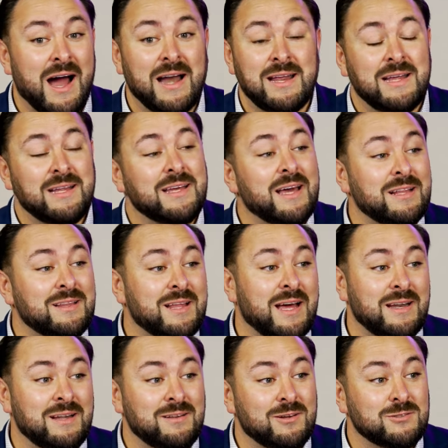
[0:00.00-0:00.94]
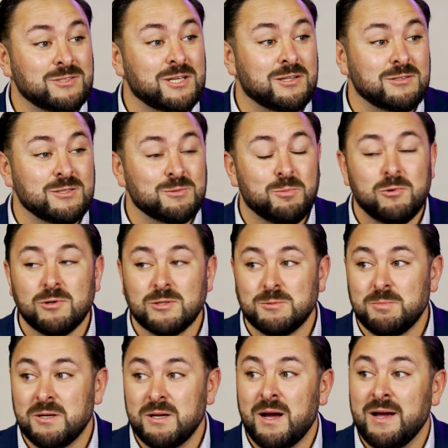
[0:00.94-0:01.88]
I didn't get that in those other sports,
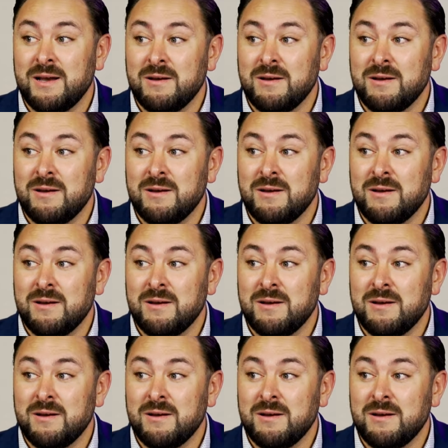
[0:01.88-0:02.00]
but yeah.